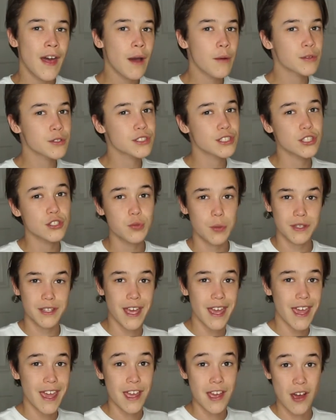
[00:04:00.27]
that was just what
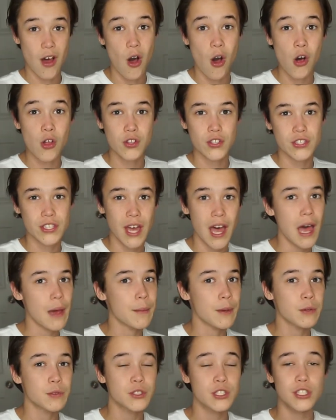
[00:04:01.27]
they ate all the
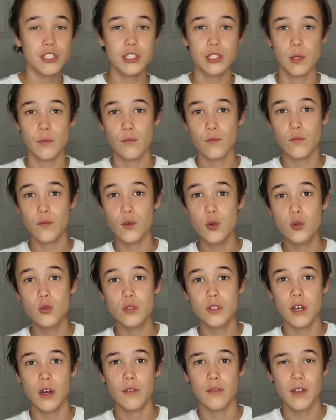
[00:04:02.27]
time. It was just the
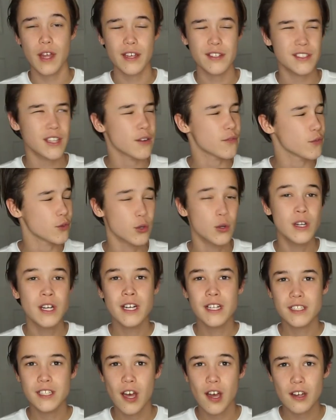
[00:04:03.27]
fruit of life. It's not fruit.
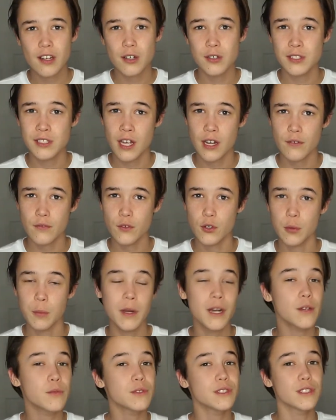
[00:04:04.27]
Taco is not a fruit,
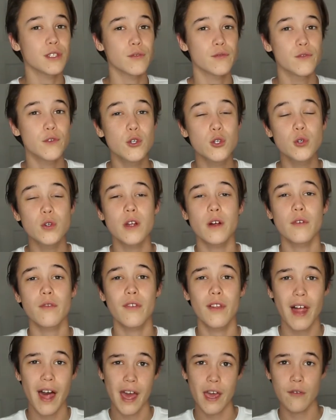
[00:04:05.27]
but it was the food of
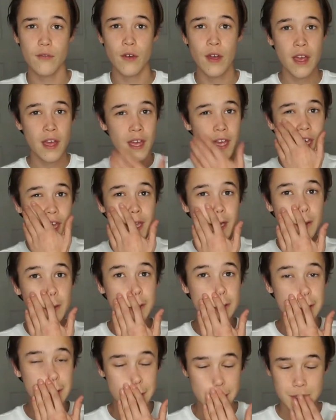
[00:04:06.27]
life. It
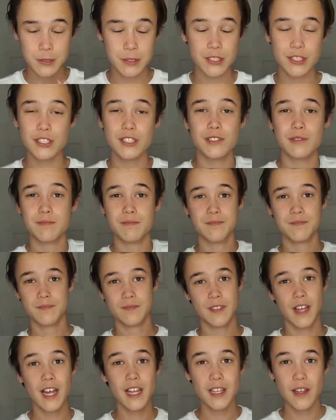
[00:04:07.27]
was, it's just,
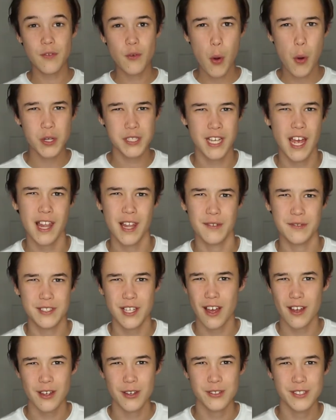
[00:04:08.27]
Oh, of course I love
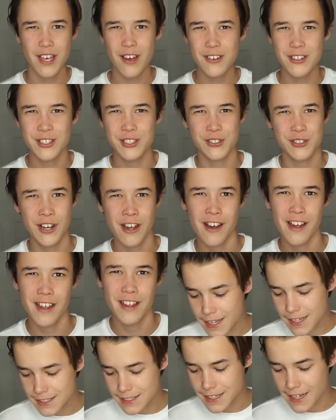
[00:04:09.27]
tacos. How could you not?
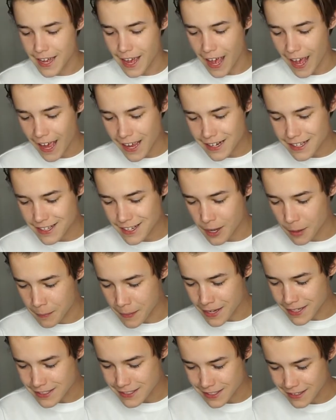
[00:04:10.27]
Isn't Addie
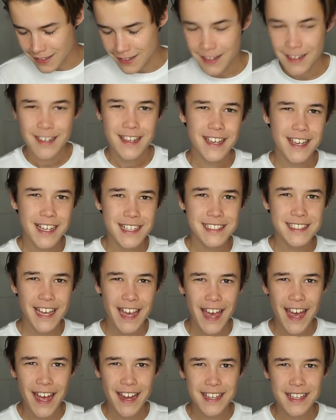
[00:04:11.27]
amazing? Isn't
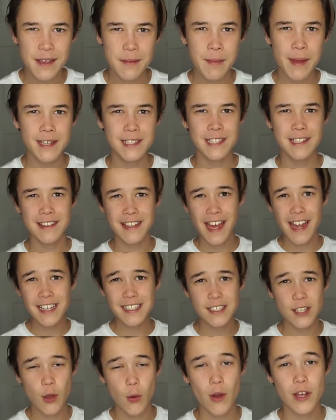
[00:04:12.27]
Addie amazing? That
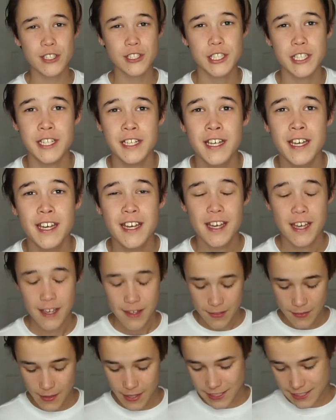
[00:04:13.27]
is a question
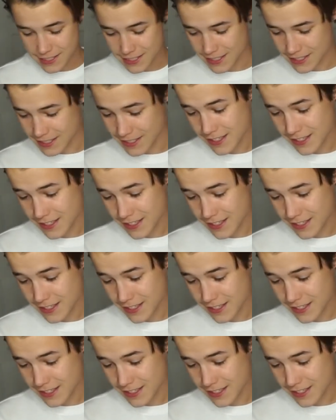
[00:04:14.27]
that's